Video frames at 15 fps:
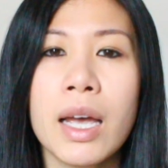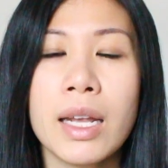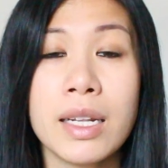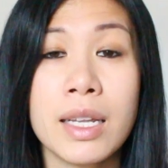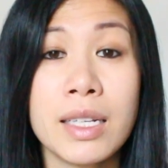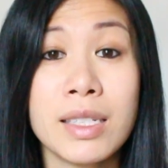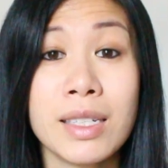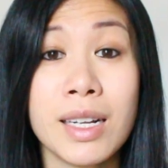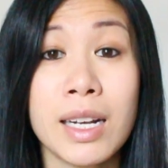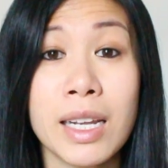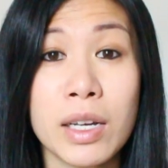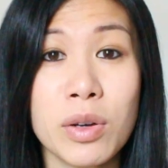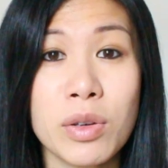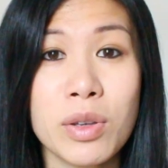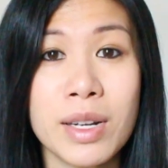and then
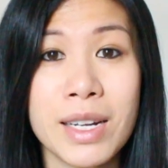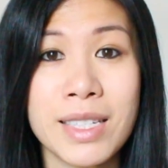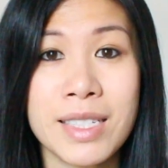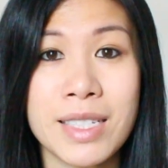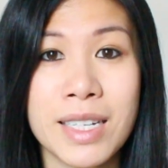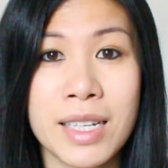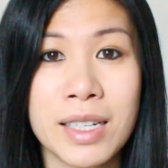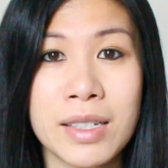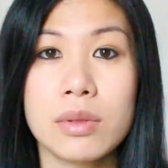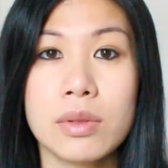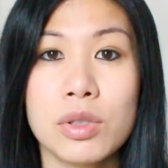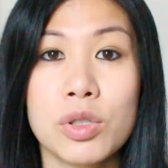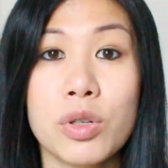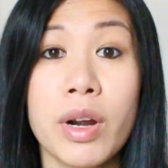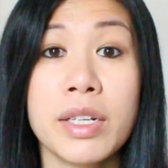click on your listing.
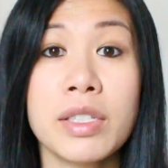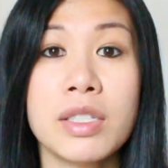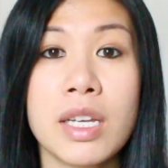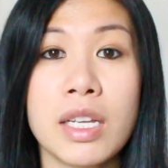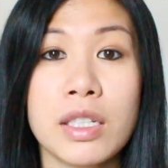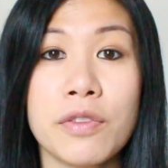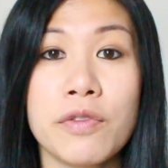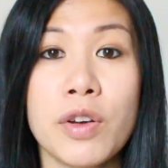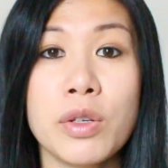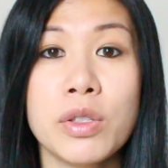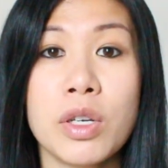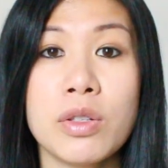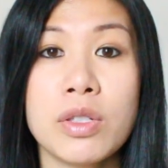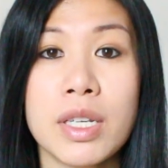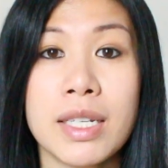Try to take the
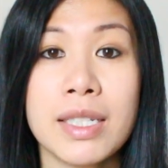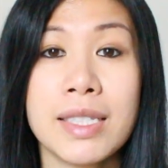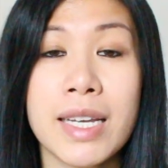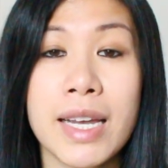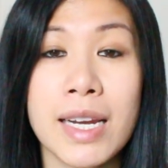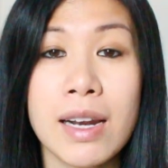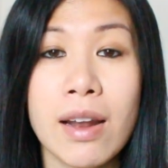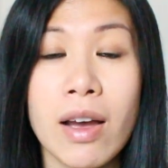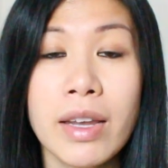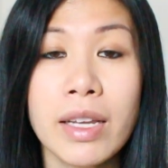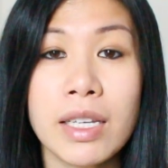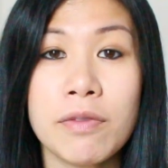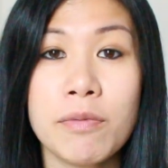photos in daylight